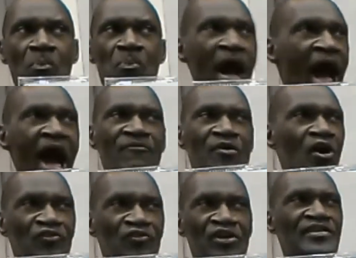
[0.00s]
powerful
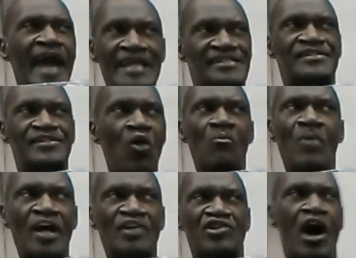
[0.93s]
because it's got so
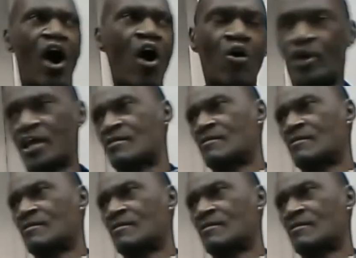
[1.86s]
much on it.